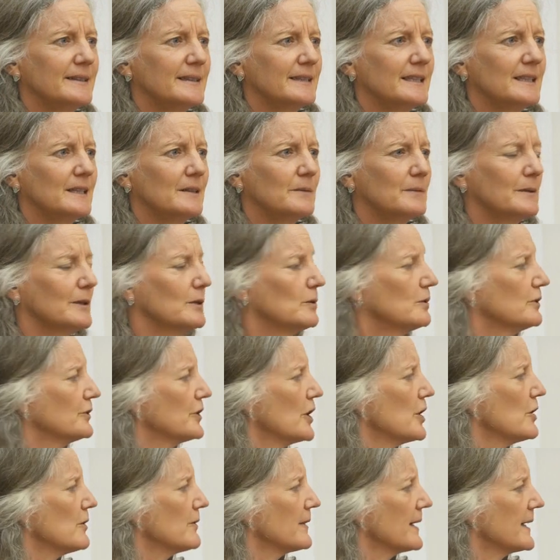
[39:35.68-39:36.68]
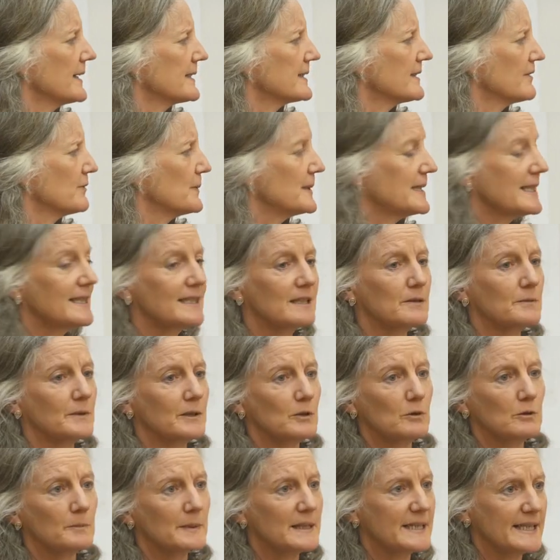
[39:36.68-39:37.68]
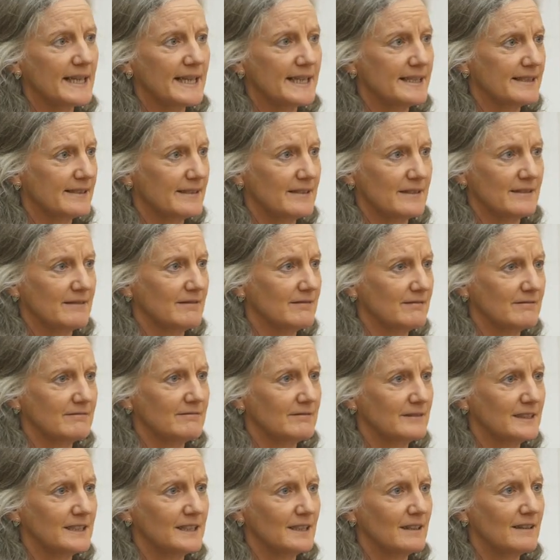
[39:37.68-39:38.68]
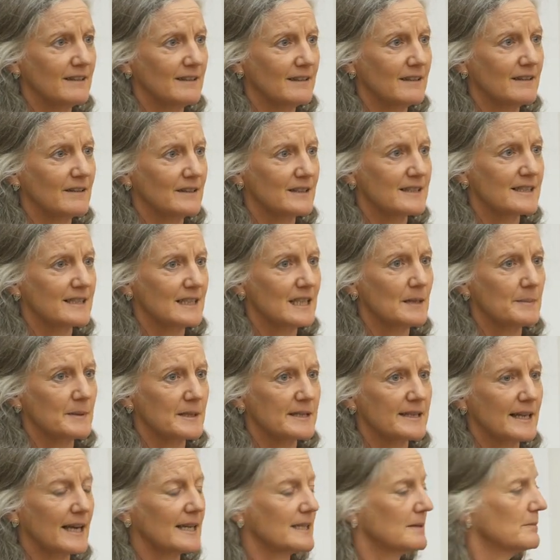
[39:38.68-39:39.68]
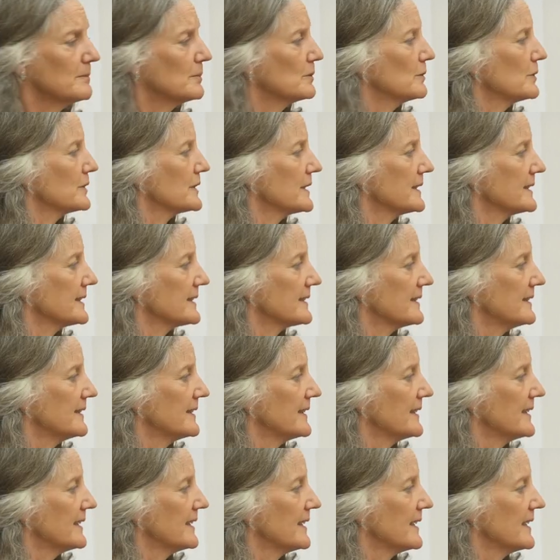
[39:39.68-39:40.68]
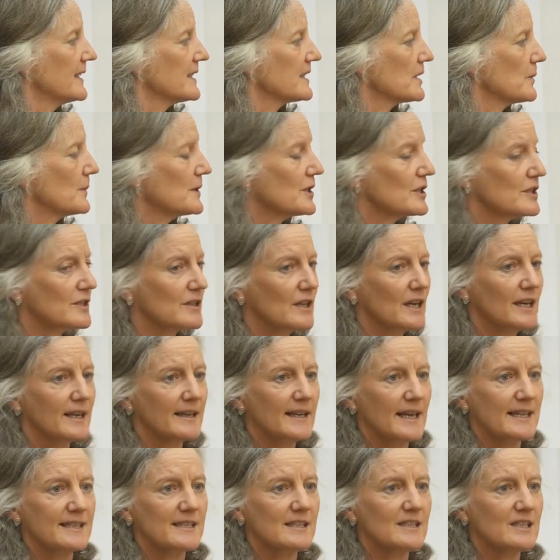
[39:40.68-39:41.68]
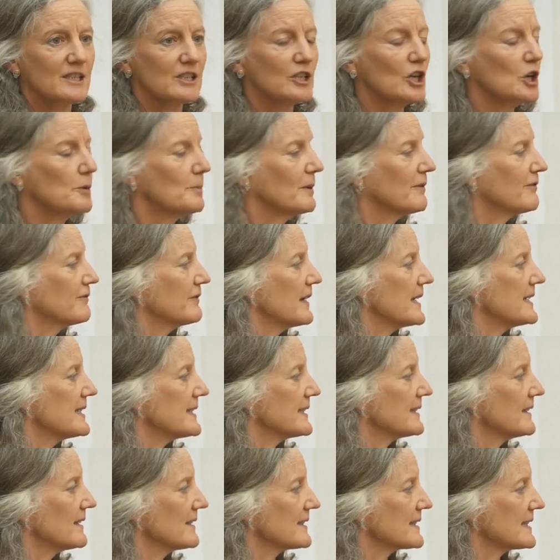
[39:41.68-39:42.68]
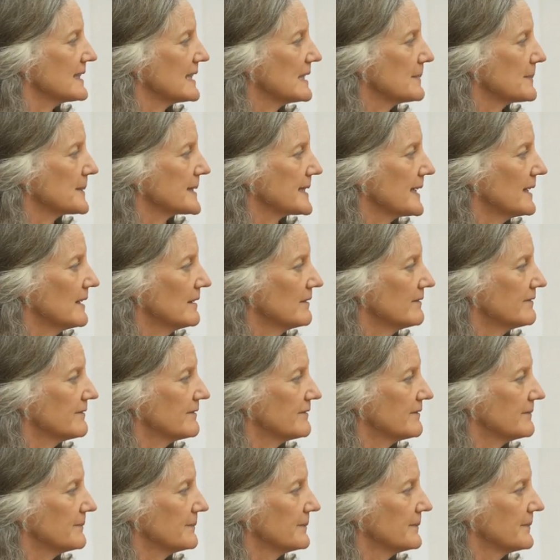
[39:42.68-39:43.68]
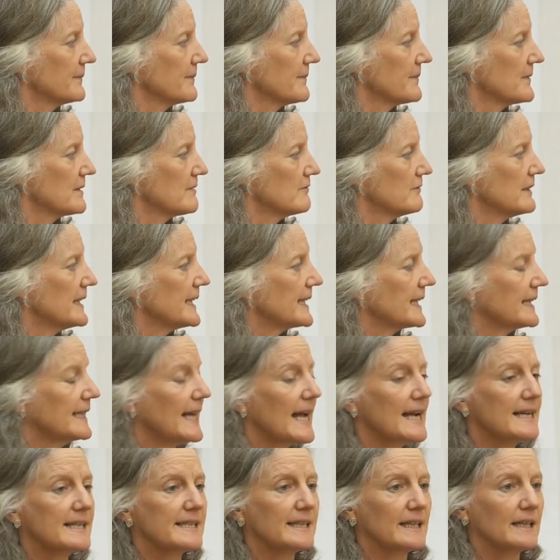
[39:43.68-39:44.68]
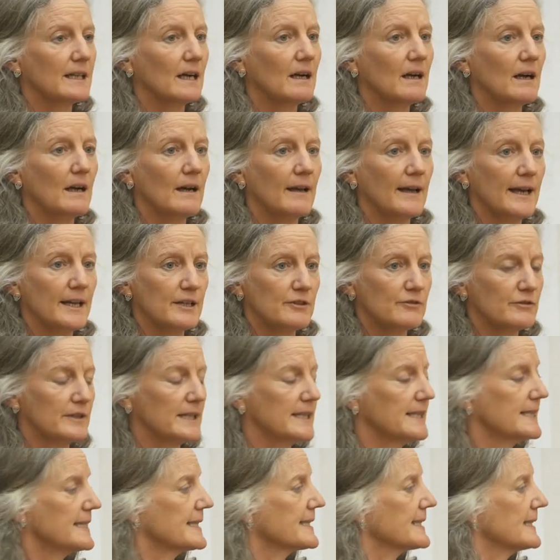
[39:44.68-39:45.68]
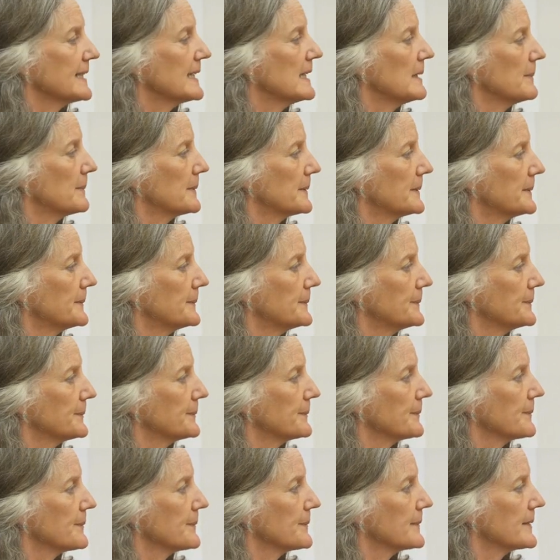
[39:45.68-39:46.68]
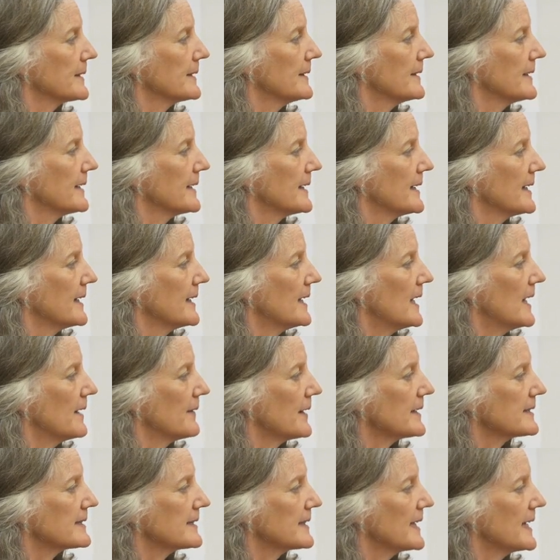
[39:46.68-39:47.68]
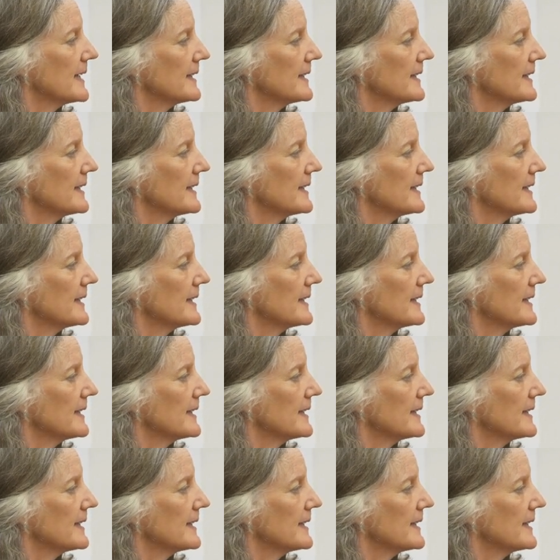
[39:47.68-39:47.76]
You know, we all know that. If we didn't, we'd all be dead. You know, sleep is that important. So we're just getting to know, befriending our sleep self. Reconnecting our entry into sleep. That's the